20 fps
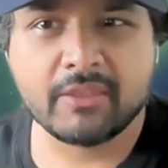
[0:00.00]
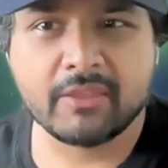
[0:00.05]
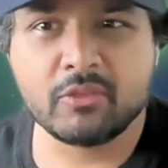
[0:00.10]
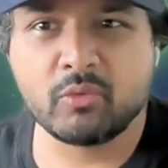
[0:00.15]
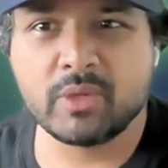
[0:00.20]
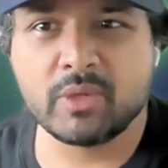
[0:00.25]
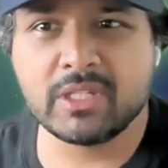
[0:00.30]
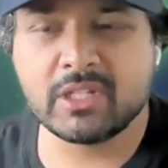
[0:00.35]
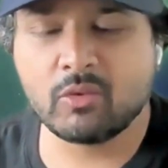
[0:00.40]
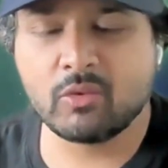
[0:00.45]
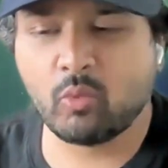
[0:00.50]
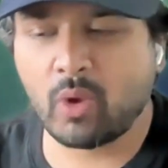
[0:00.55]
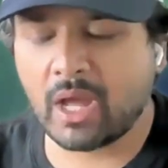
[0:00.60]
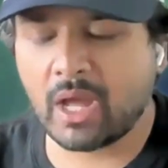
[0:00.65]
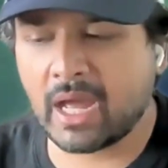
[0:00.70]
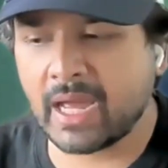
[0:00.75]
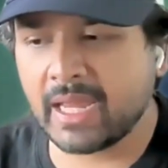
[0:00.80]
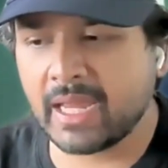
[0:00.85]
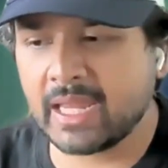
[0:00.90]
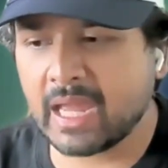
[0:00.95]
And the reason
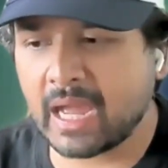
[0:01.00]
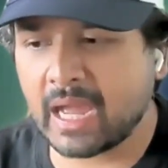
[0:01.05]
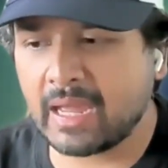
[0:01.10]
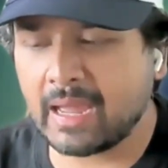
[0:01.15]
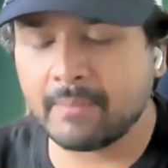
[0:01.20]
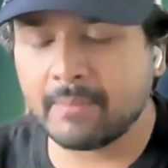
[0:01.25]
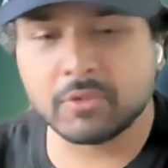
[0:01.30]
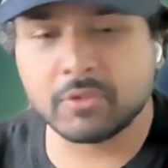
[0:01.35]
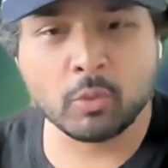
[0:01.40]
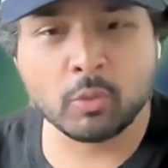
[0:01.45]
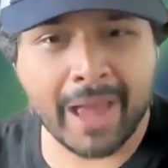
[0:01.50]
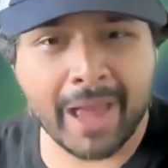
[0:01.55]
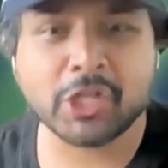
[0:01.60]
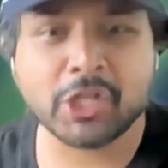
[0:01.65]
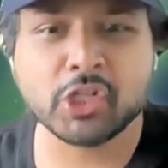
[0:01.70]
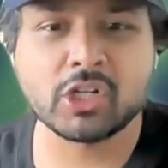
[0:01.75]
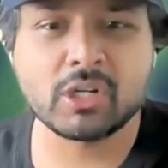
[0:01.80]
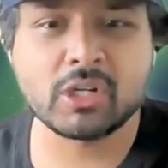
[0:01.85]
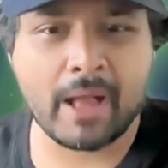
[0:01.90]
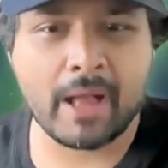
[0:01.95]
why I'm so
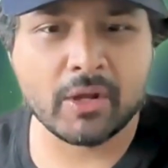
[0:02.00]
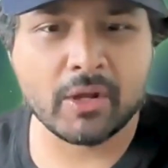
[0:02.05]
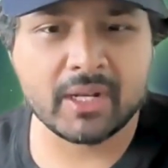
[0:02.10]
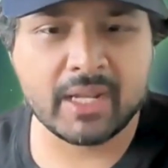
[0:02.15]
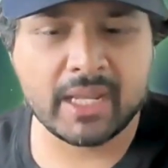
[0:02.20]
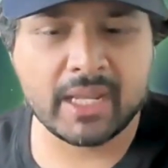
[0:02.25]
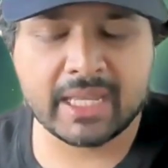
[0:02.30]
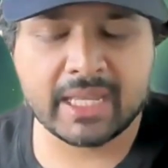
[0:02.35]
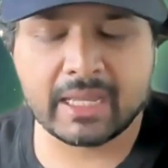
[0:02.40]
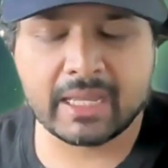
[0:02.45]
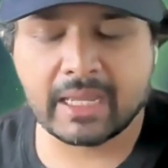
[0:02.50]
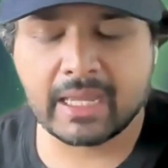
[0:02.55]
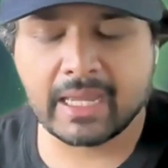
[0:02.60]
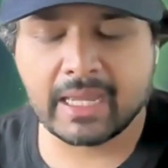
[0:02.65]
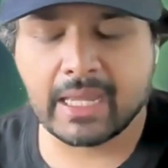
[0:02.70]
passionate about it,